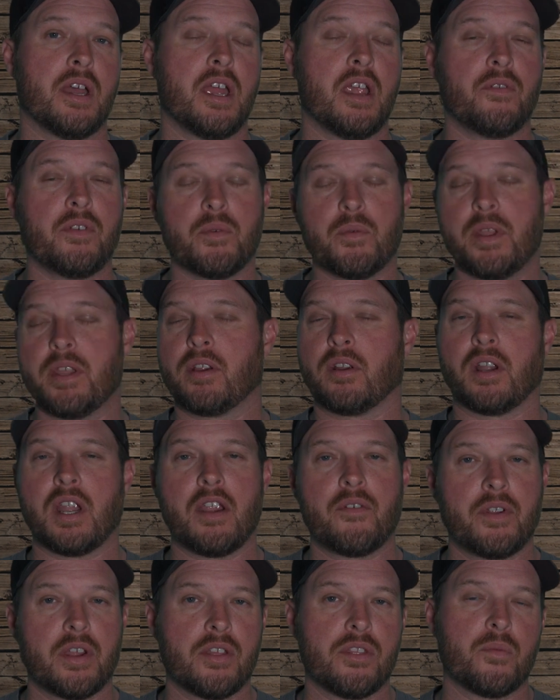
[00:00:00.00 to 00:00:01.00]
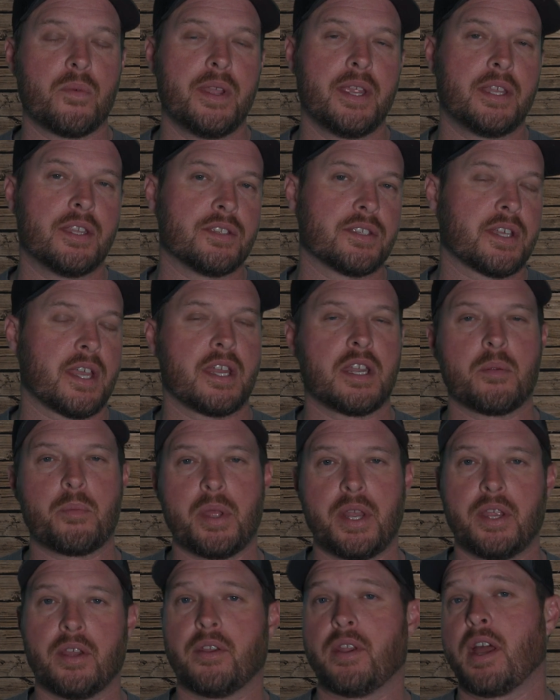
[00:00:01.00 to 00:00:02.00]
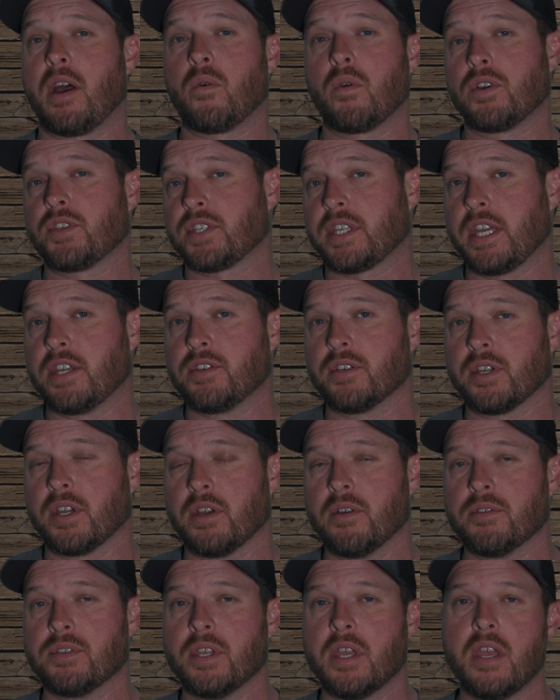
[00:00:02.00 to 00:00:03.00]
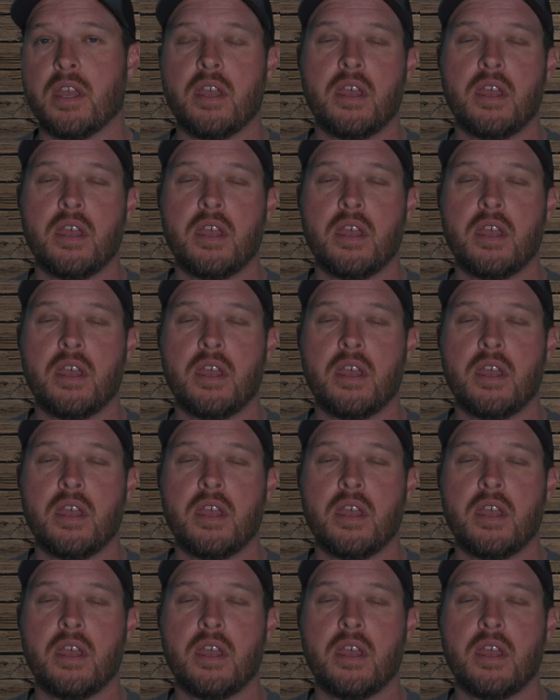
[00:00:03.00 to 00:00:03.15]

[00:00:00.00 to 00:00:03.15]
every week or every other week, just kind of depending on how our schedule goes.